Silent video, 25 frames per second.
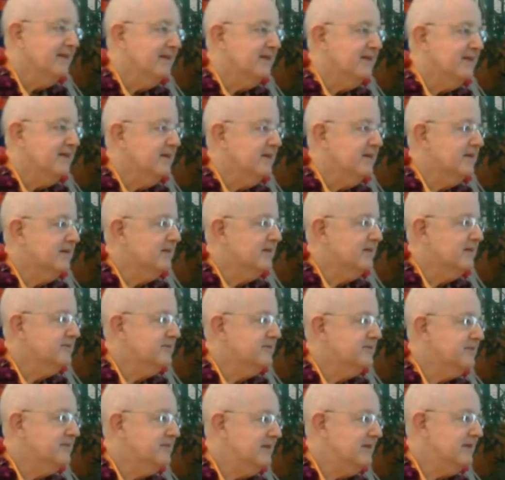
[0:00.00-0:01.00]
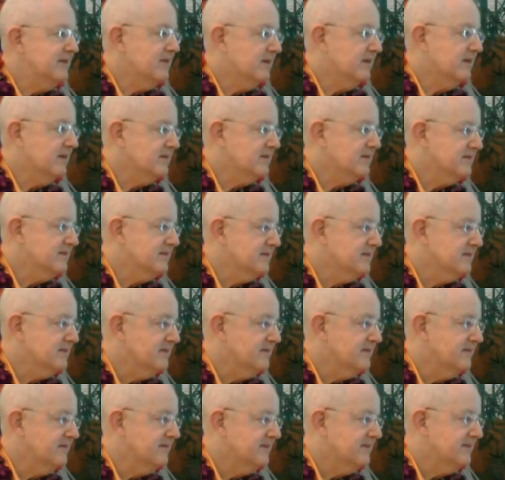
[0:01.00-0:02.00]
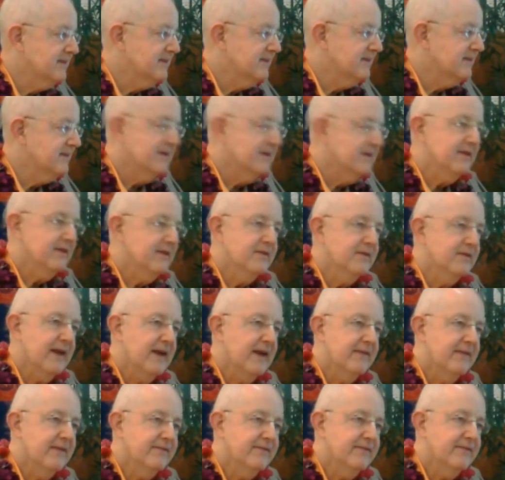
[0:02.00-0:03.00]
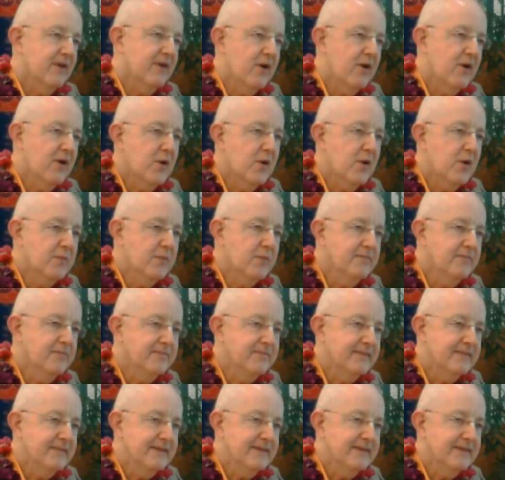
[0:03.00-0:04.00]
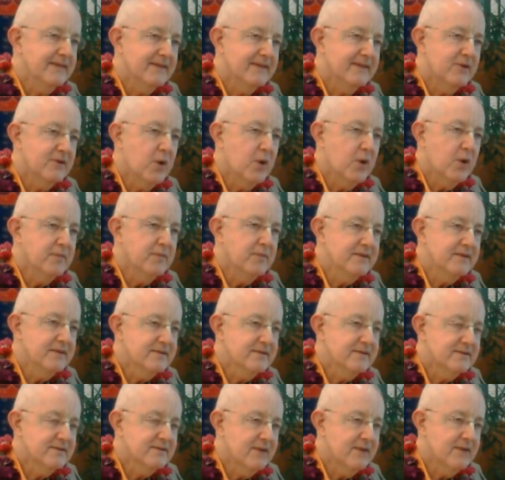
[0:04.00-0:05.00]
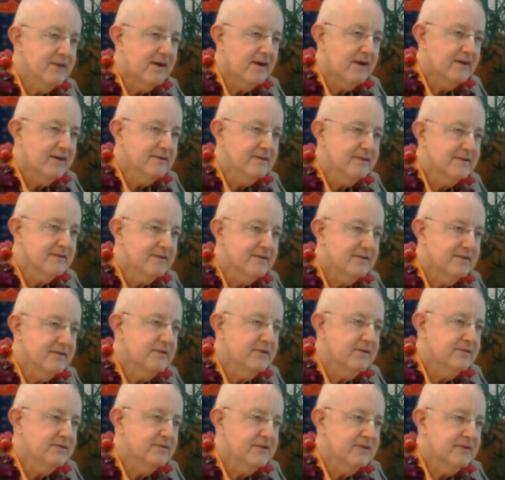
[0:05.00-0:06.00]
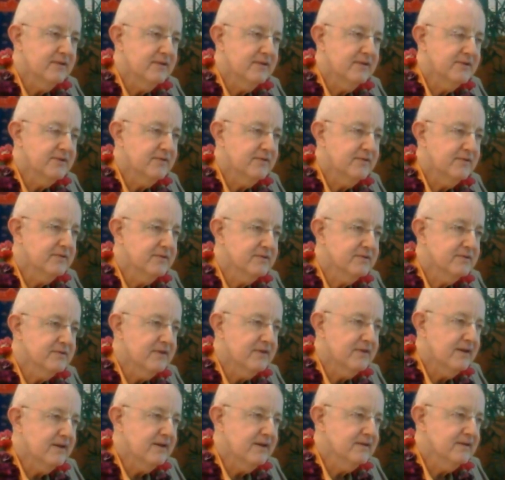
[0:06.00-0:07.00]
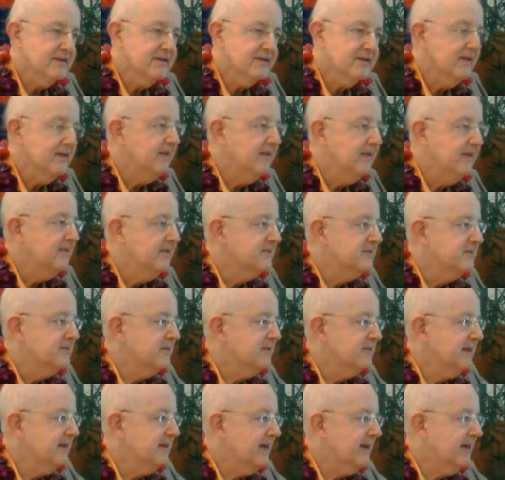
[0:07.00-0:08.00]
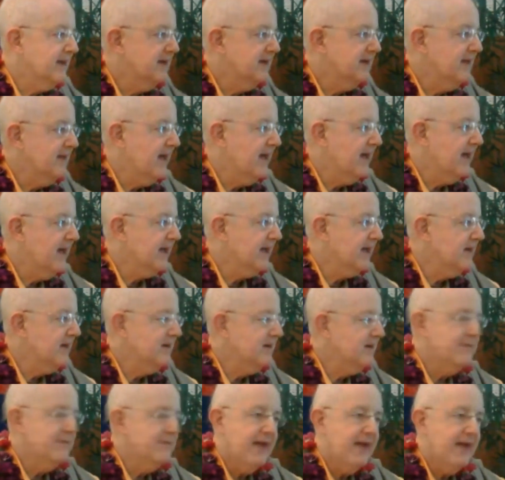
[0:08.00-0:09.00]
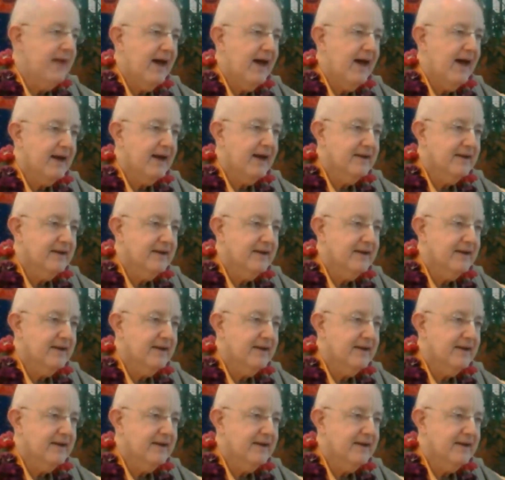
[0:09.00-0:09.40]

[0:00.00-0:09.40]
there are street dogs. They don't have a home. They're homeless dogs, no shelter for those dogs. So they kind of hang out in a pack.